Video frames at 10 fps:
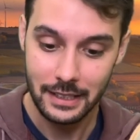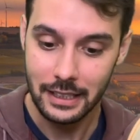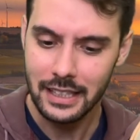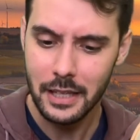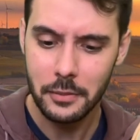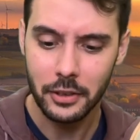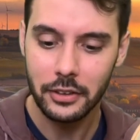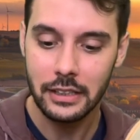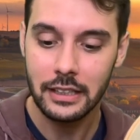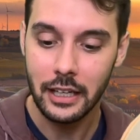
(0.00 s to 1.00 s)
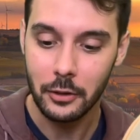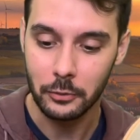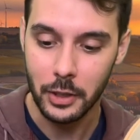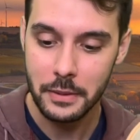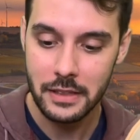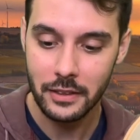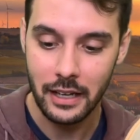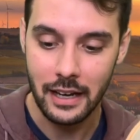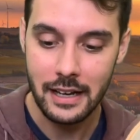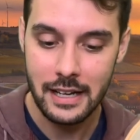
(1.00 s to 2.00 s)
They came hurrying out, rubbing their
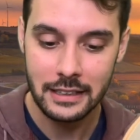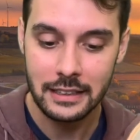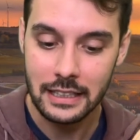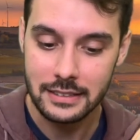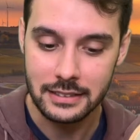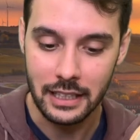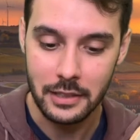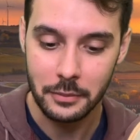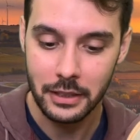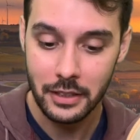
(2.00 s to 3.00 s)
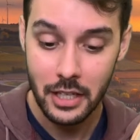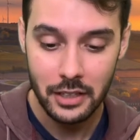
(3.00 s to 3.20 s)
eyes in excitement,